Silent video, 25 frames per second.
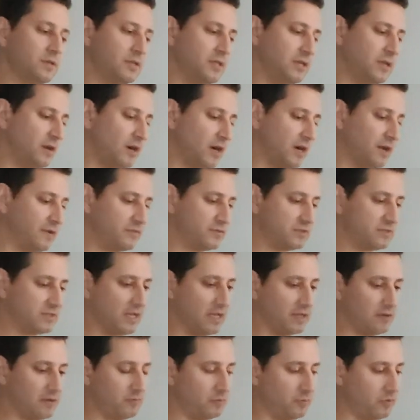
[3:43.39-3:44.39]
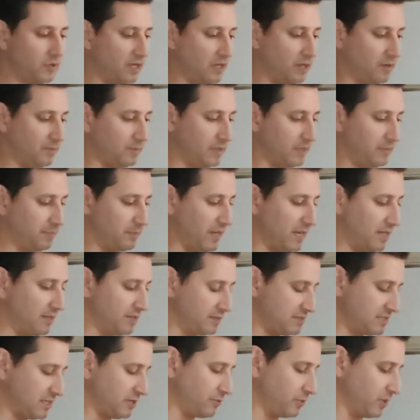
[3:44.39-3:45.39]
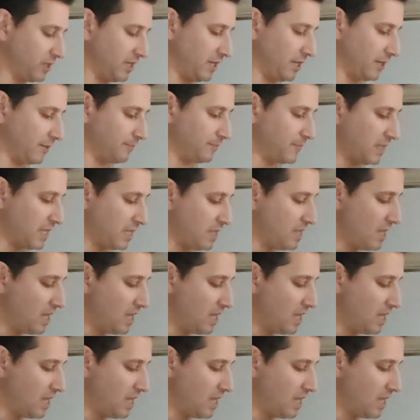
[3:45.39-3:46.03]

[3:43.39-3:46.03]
the offset um, imbalance that we're getting.